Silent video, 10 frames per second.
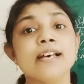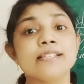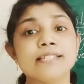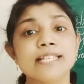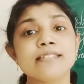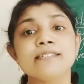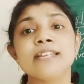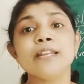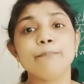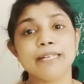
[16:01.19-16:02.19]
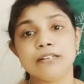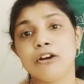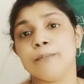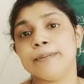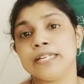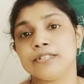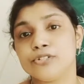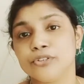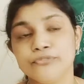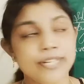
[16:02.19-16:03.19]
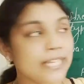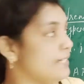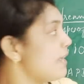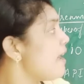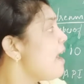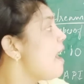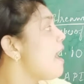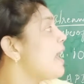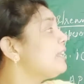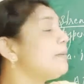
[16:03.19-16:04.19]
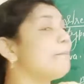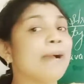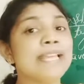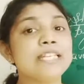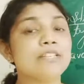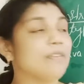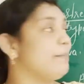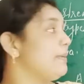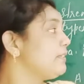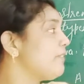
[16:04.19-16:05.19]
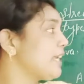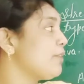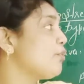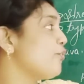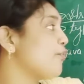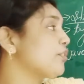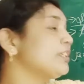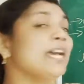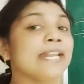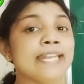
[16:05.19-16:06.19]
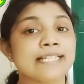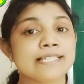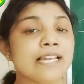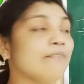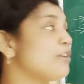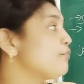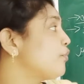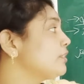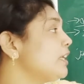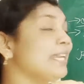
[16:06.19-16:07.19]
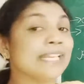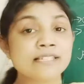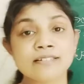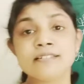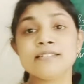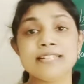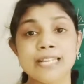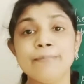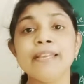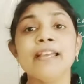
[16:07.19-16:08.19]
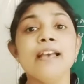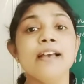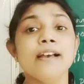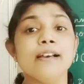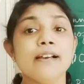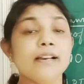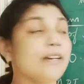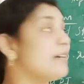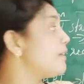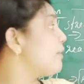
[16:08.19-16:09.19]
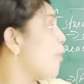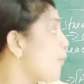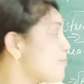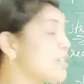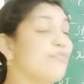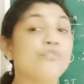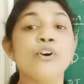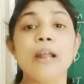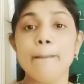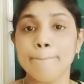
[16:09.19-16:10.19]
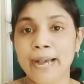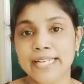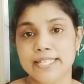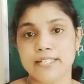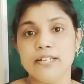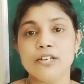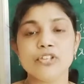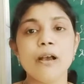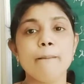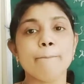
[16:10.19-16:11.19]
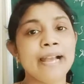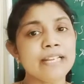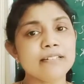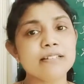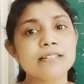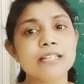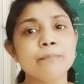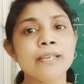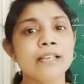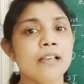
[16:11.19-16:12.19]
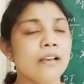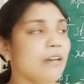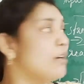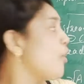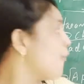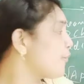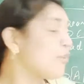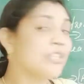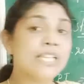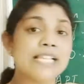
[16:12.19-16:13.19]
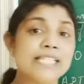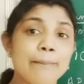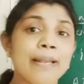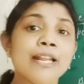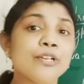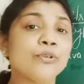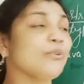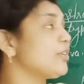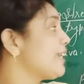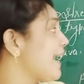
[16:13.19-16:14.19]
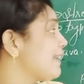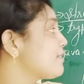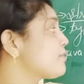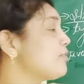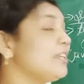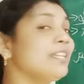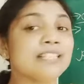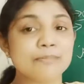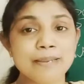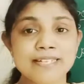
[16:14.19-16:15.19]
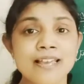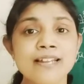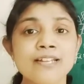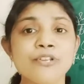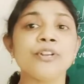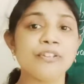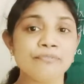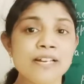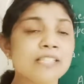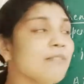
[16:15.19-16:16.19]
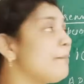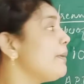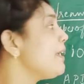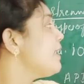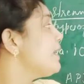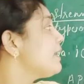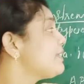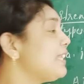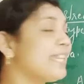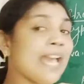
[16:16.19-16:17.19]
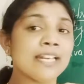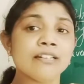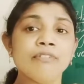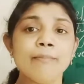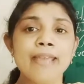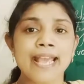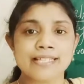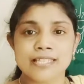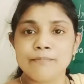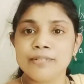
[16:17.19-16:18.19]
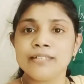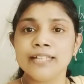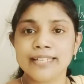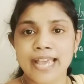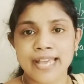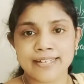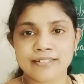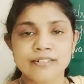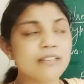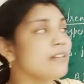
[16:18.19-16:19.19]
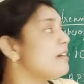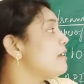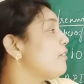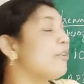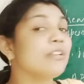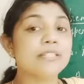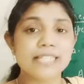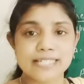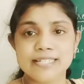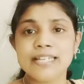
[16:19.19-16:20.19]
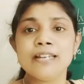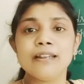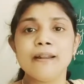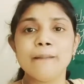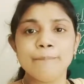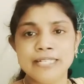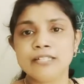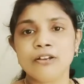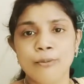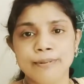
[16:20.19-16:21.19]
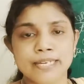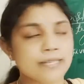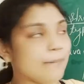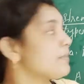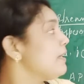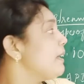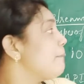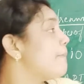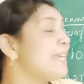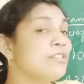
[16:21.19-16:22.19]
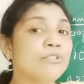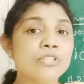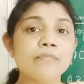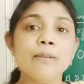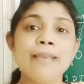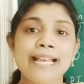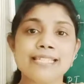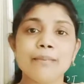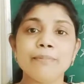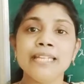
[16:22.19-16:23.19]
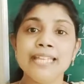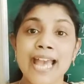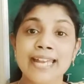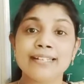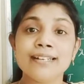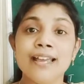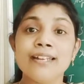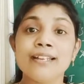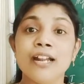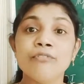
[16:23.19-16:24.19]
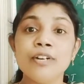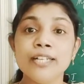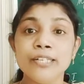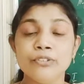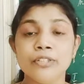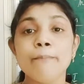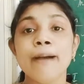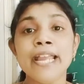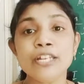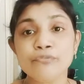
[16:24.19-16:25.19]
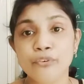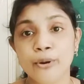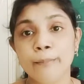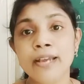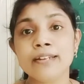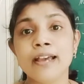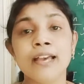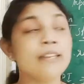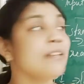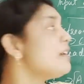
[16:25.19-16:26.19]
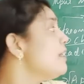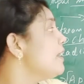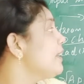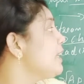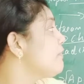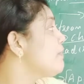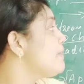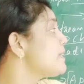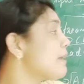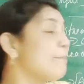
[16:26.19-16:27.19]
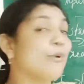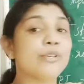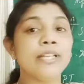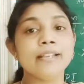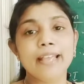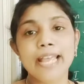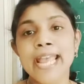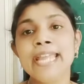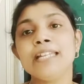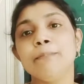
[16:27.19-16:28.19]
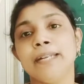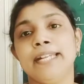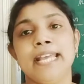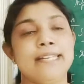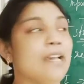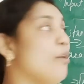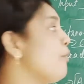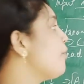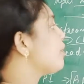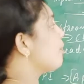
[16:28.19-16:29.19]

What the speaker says: 16-bit combinations of data, and the byte will be, we can go for the next level for the next streaming option for byte. So byte streaming of course similar to character only. The speciality or difference will be the character will be accepting the character or 16-bit combination. Byte also will be accepting character and converting to the byte format, and it will be supporting 8-bit data or